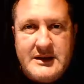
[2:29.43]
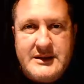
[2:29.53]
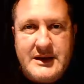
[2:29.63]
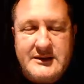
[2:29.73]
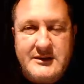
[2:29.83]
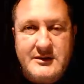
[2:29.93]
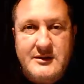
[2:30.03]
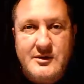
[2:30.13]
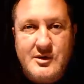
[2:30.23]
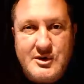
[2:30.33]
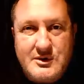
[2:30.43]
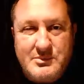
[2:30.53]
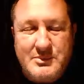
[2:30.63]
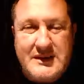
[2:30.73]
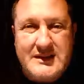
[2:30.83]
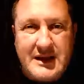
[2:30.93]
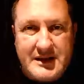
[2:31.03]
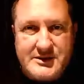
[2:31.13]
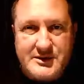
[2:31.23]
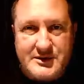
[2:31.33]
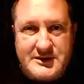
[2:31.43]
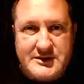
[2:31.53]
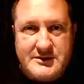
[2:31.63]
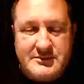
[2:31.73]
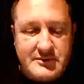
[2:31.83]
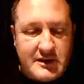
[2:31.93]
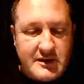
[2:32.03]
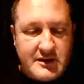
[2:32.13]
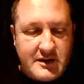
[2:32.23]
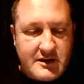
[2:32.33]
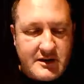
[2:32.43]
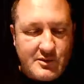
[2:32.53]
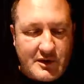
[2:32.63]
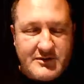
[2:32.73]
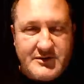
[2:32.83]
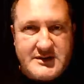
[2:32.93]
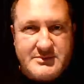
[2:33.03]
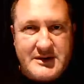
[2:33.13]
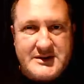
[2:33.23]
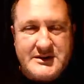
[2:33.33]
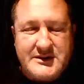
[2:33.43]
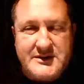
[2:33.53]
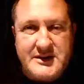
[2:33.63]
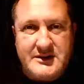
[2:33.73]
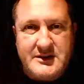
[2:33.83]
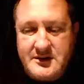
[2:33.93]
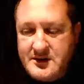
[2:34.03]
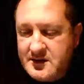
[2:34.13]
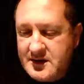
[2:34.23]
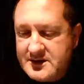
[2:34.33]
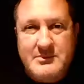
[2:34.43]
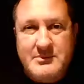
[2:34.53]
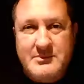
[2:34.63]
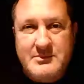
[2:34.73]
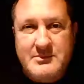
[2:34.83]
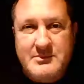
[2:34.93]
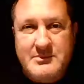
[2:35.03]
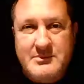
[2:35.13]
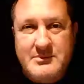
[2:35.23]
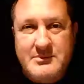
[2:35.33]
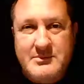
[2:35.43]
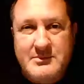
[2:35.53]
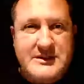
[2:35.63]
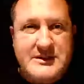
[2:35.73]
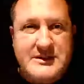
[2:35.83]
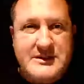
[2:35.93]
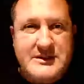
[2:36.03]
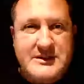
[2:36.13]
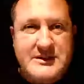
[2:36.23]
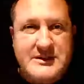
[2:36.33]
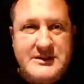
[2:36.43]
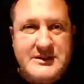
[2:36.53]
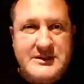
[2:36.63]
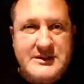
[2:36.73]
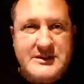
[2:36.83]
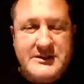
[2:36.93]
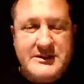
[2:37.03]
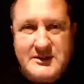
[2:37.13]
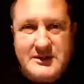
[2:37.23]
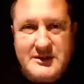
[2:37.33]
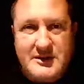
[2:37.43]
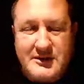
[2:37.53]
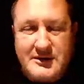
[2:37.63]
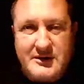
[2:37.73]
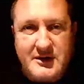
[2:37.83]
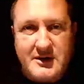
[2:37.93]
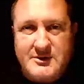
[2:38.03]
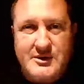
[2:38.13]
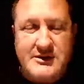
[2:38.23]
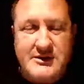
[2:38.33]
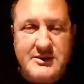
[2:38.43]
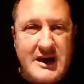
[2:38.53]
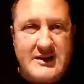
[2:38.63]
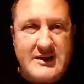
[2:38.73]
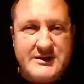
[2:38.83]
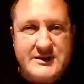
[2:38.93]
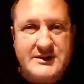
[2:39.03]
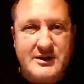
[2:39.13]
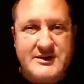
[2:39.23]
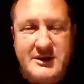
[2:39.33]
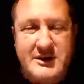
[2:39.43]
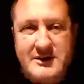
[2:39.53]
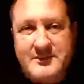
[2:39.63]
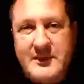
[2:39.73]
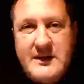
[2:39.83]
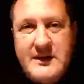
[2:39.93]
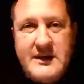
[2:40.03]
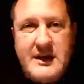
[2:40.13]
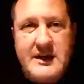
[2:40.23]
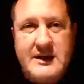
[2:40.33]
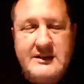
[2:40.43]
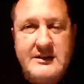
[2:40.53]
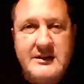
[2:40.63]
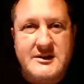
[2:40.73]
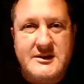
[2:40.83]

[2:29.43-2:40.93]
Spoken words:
that could be dangerous. And one of these messages that based on messages that this person had heard, and I'm sure there will be many other messages that are similar.